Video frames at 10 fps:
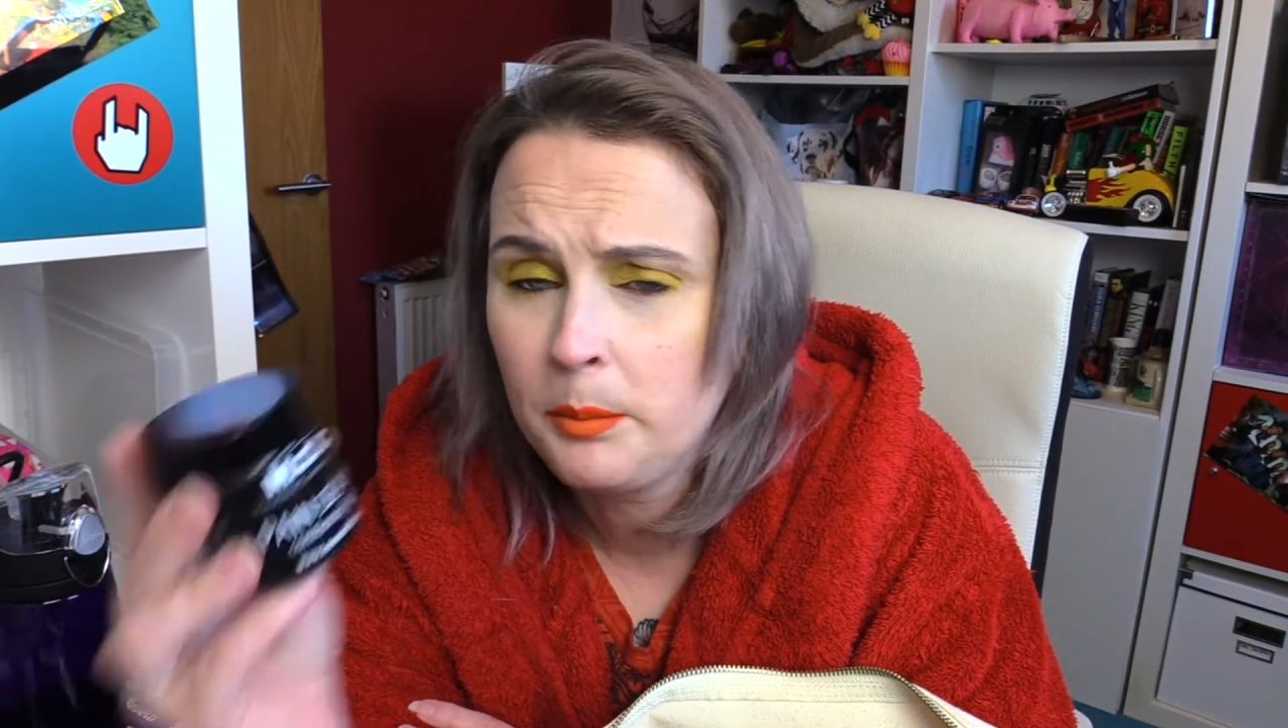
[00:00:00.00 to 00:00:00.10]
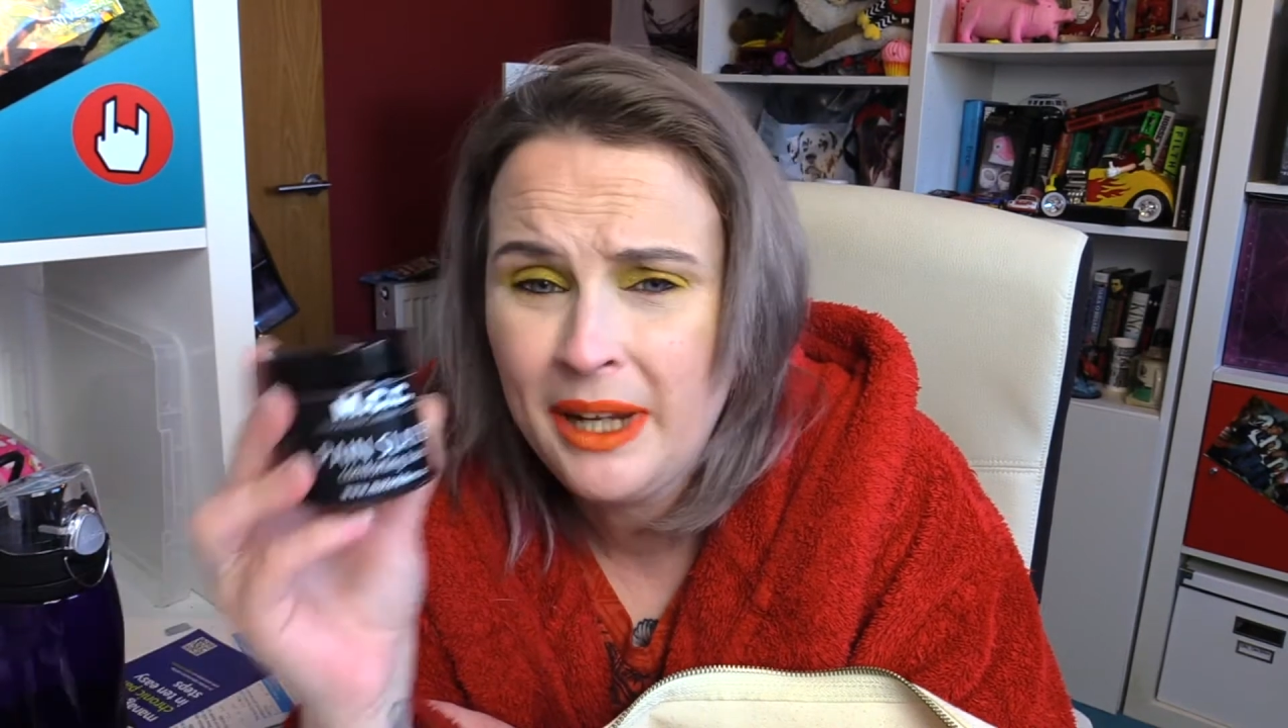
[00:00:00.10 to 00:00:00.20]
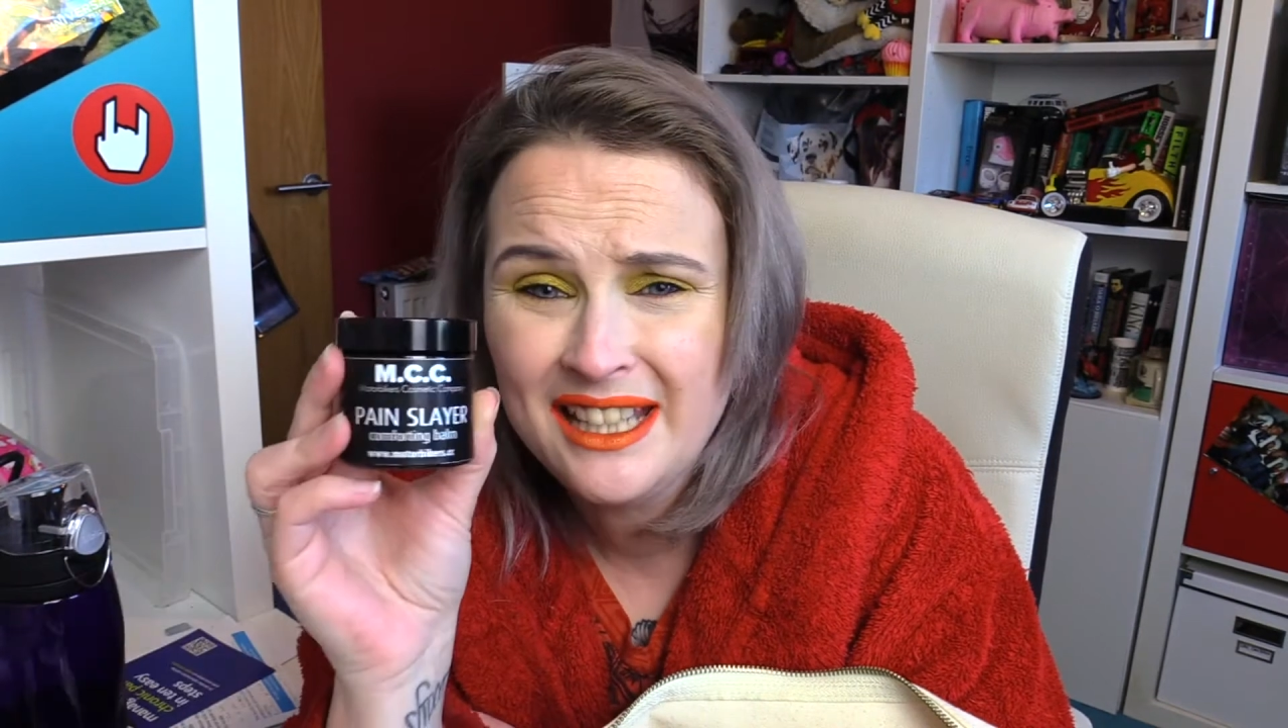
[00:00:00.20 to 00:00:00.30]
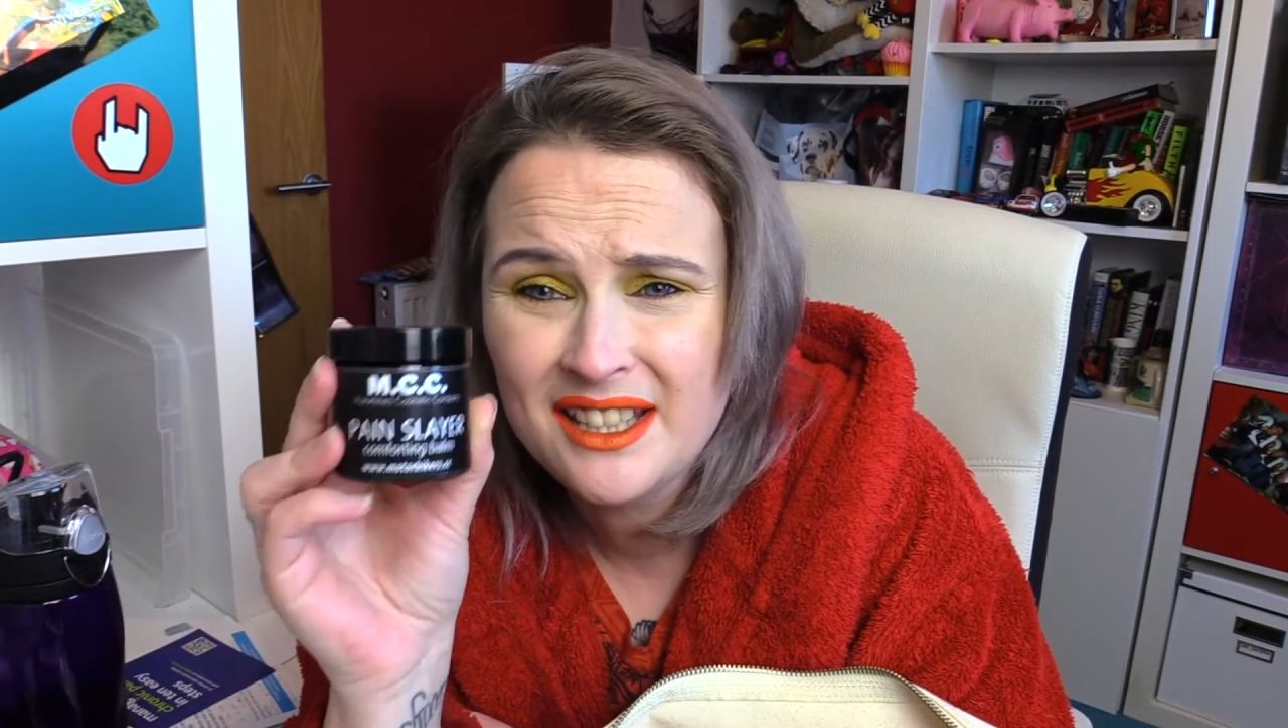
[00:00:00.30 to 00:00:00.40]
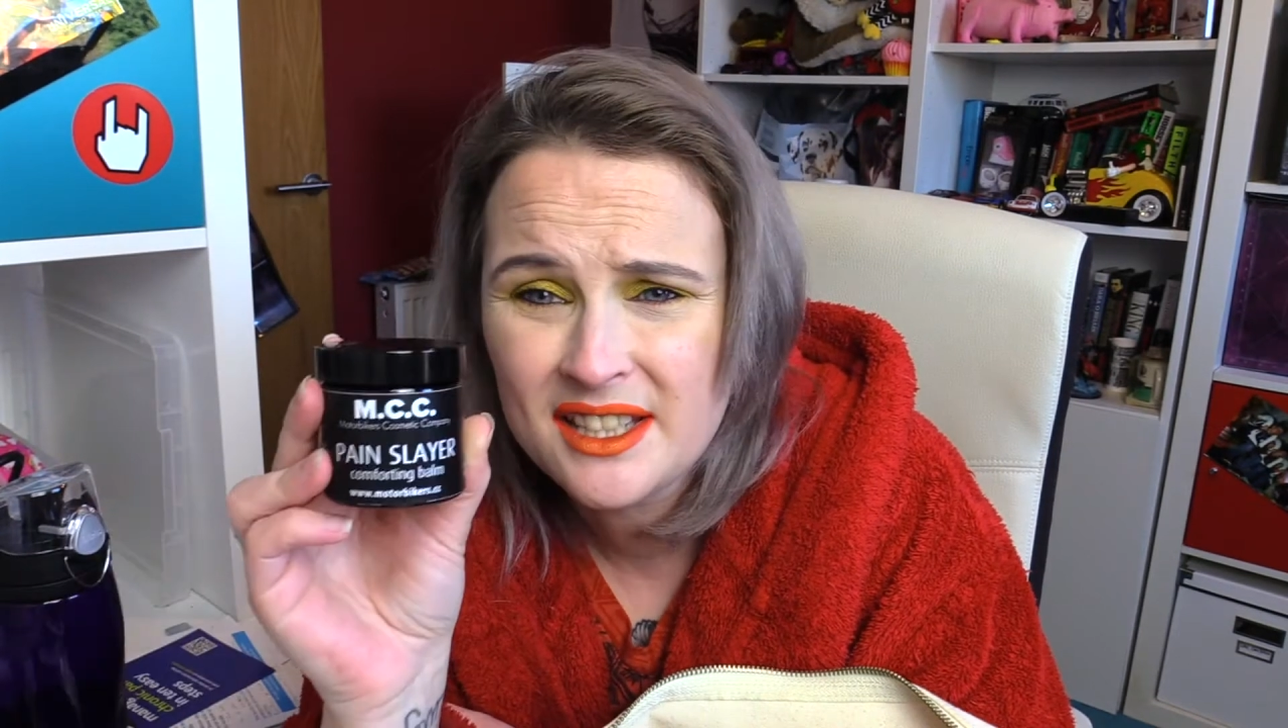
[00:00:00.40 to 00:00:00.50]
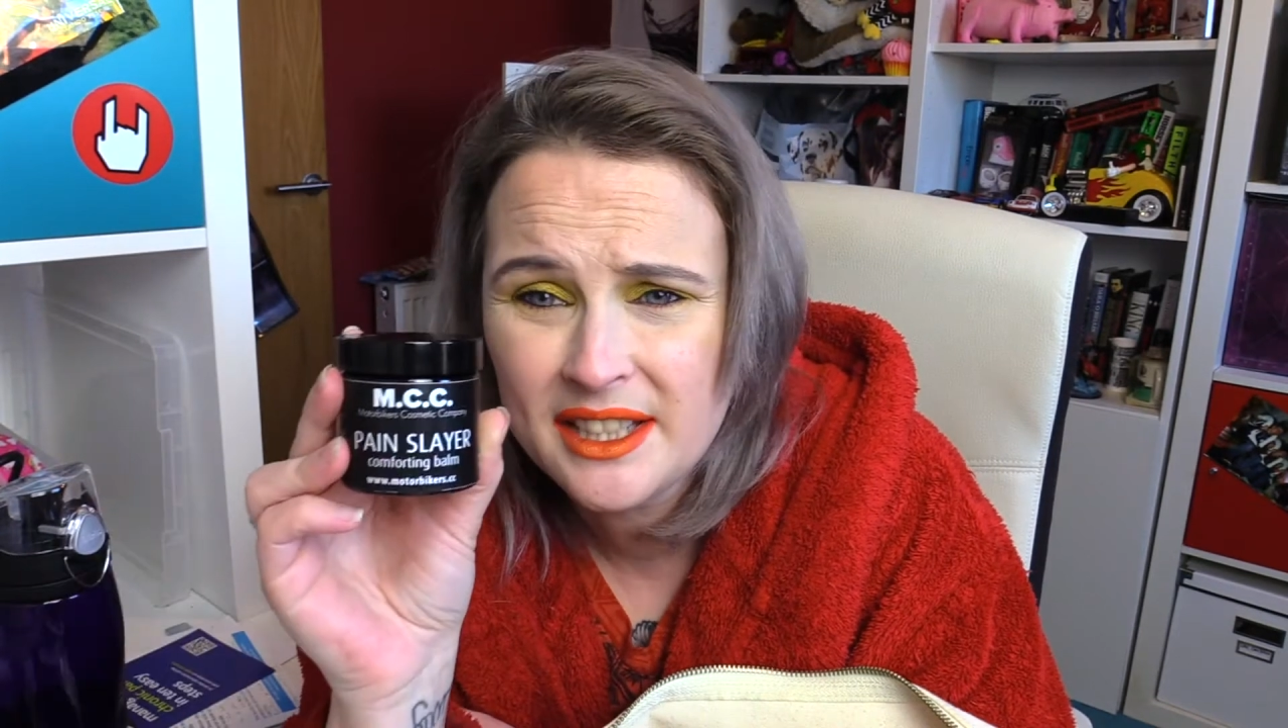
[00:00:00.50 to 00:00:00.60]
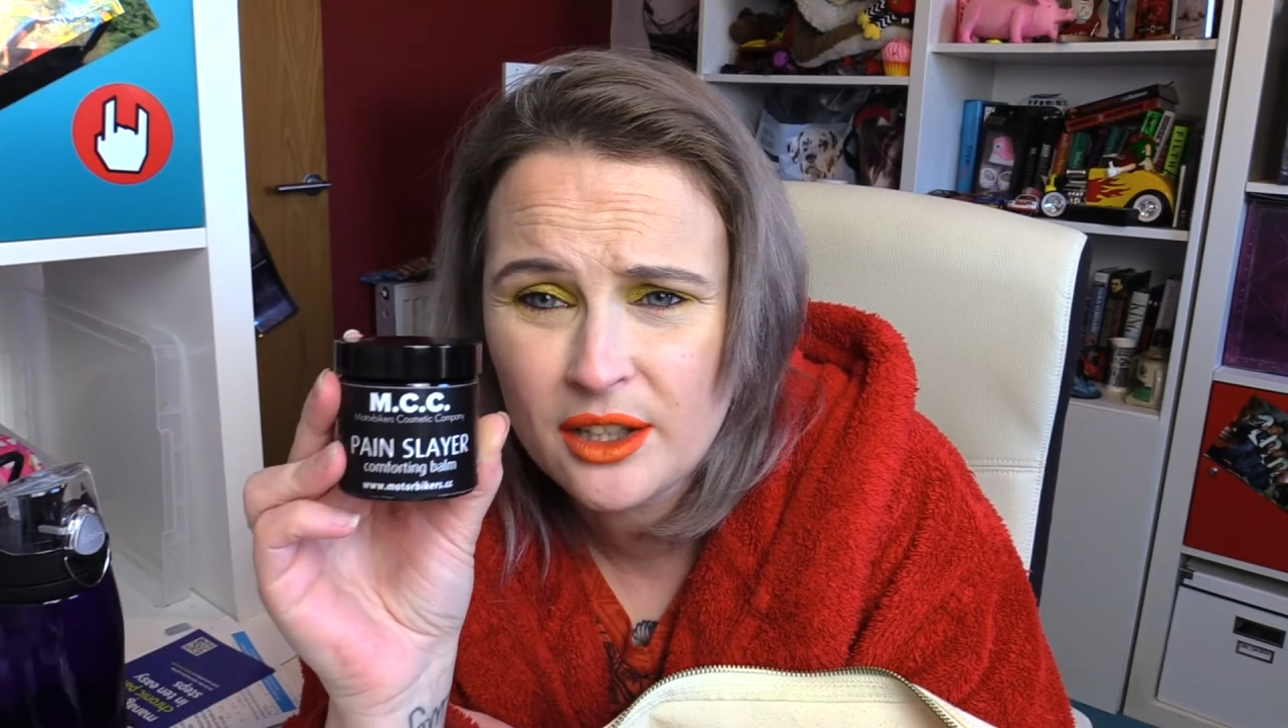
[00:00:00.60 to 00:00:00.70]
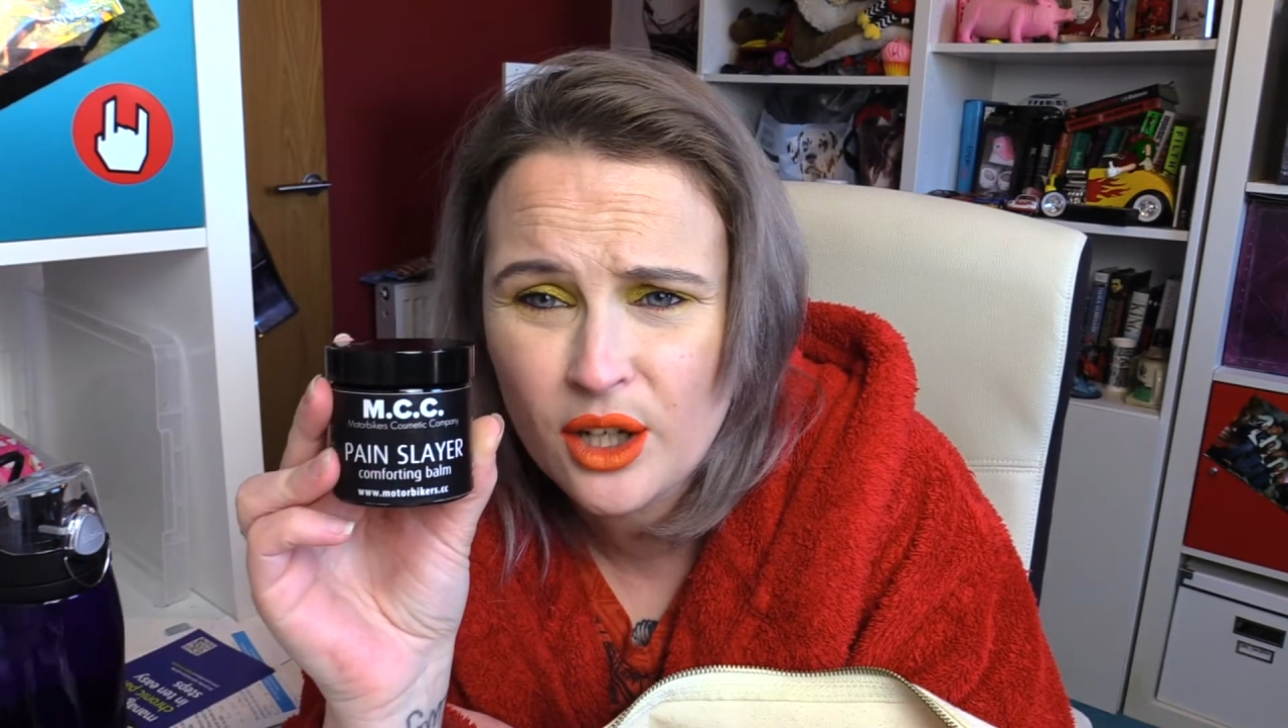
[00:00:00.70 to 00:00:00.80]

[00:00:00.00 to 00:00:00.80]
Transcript: Pain Slayer